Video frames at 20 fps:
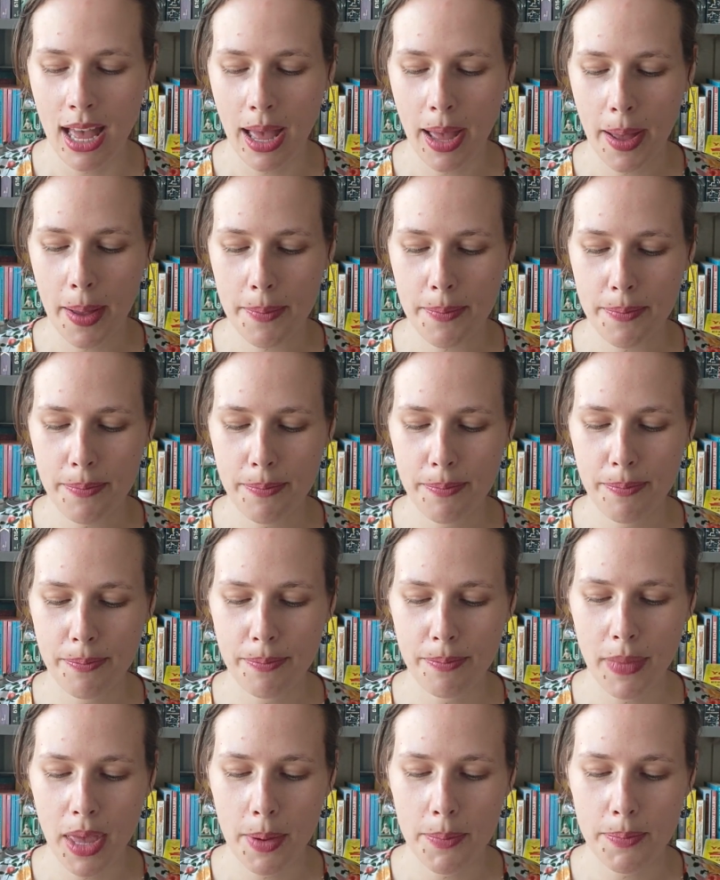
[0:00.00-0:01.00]

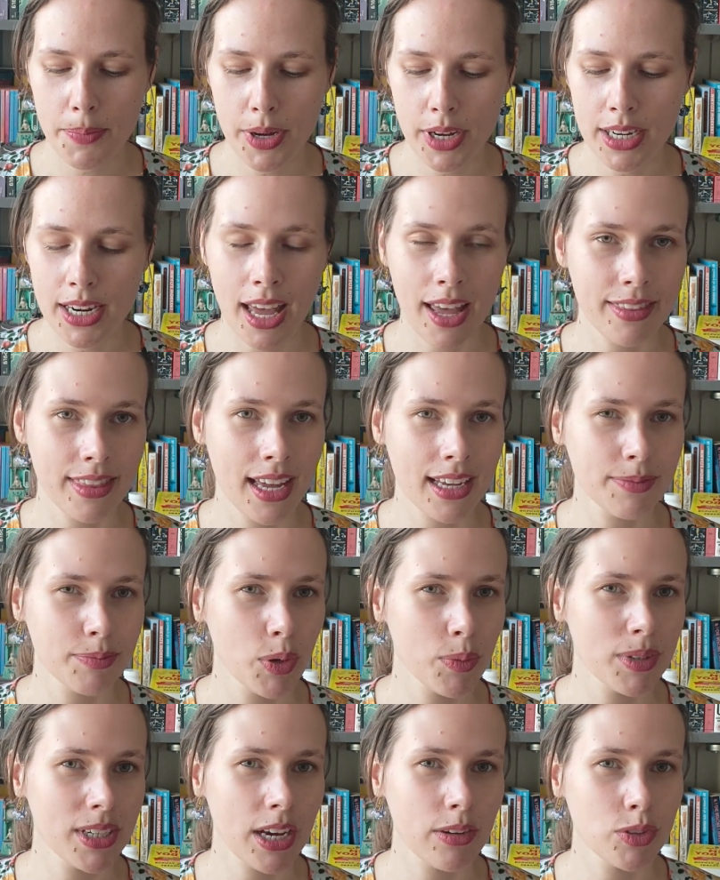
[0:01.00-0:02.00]
But at that
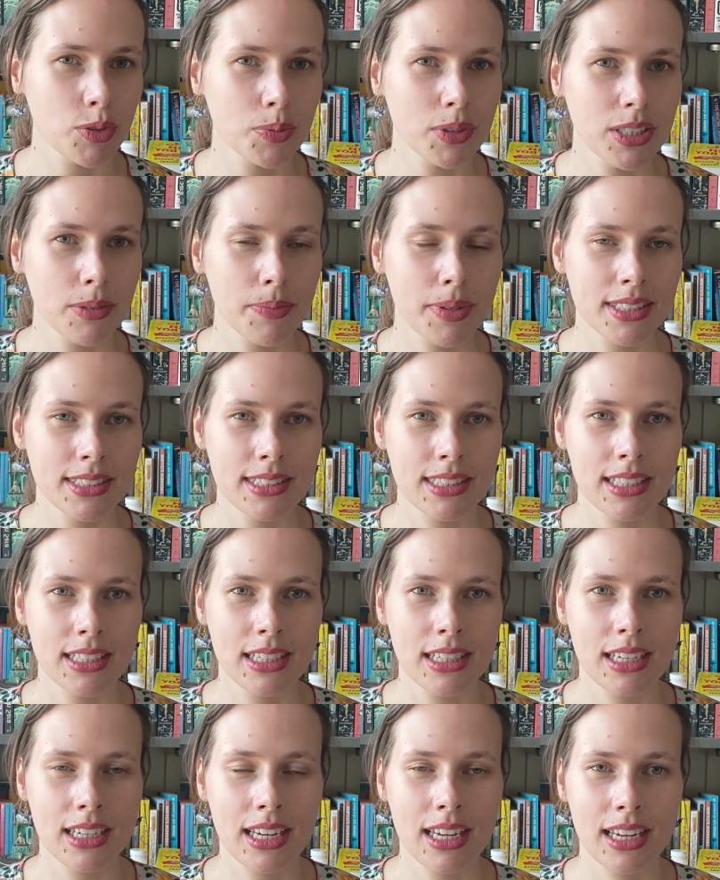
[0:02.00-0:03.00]
moment I was pretty
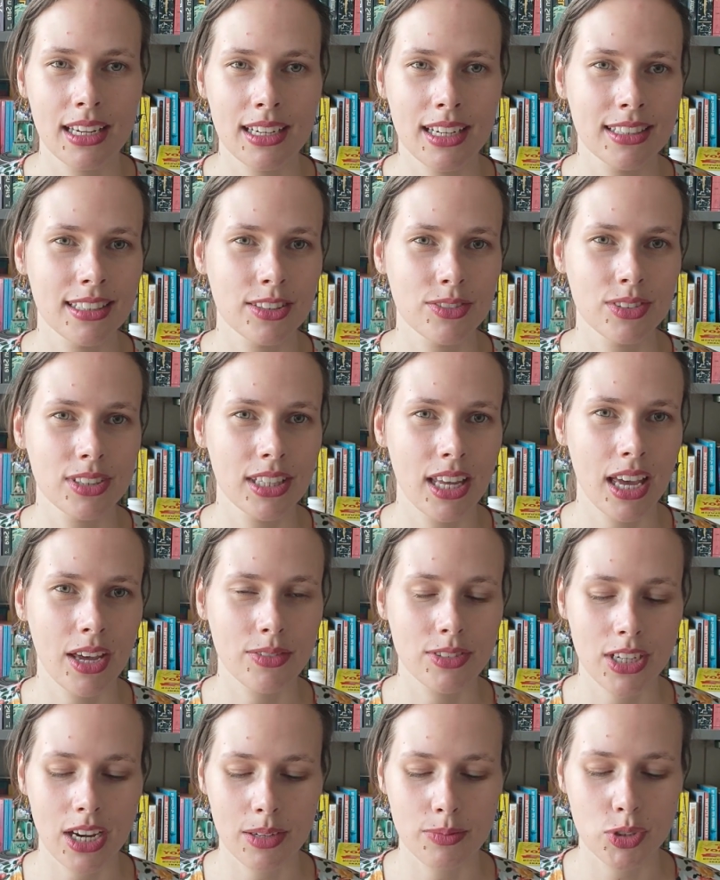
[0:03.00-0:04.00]
busy and I didn't really
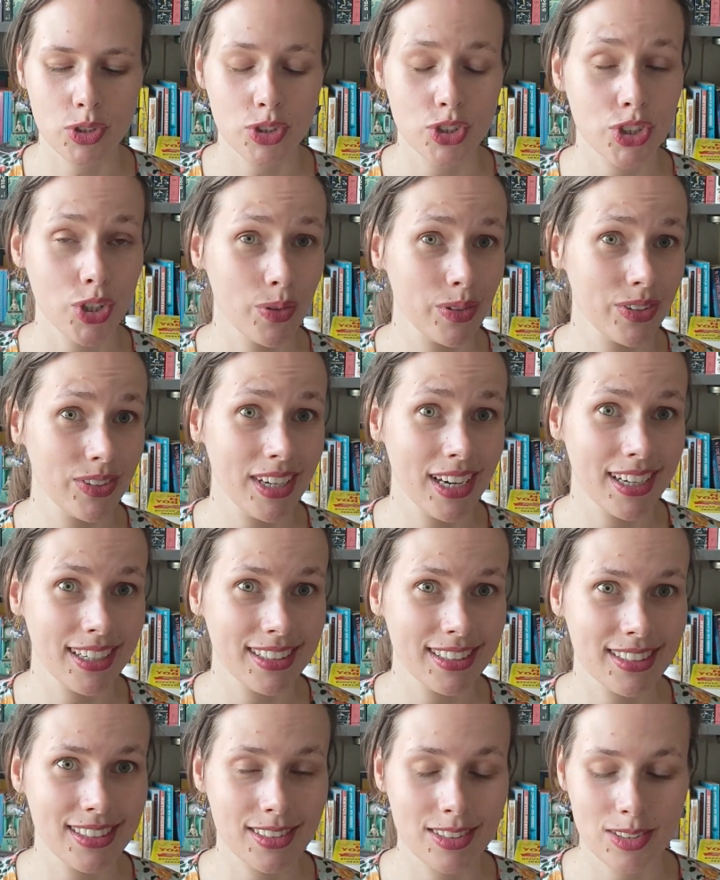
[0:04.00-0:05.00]
have time to show you
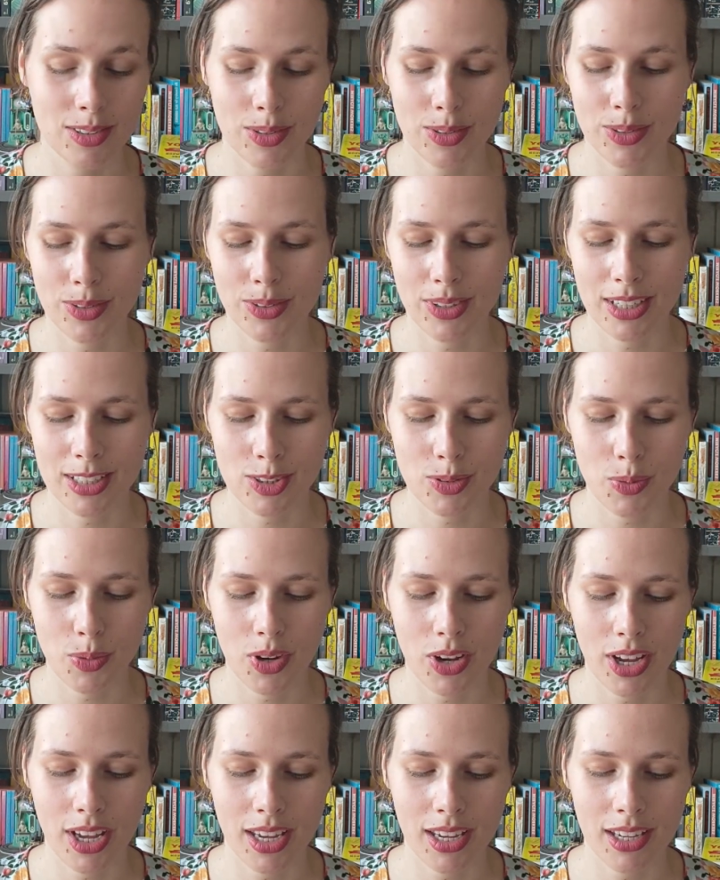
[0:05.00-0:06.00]
guys. So that's
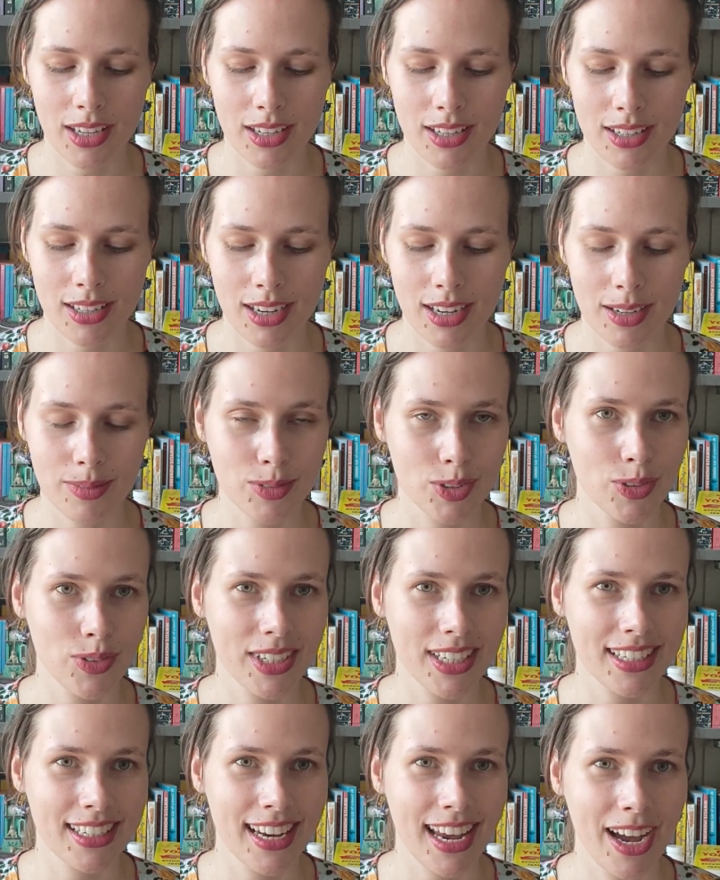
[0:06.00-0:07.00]
why I'm
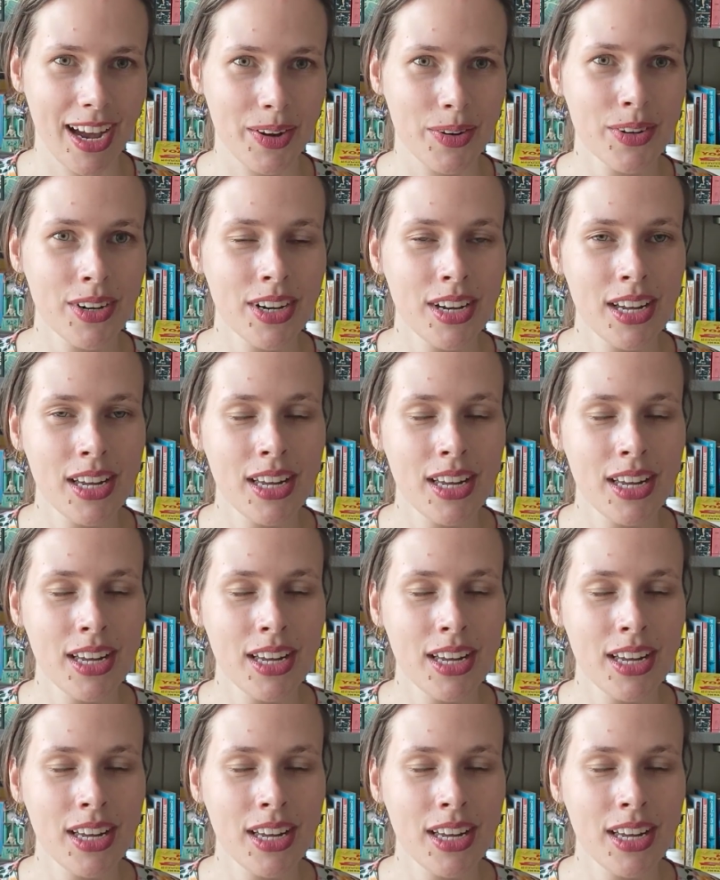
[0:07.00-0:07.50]
doing it now.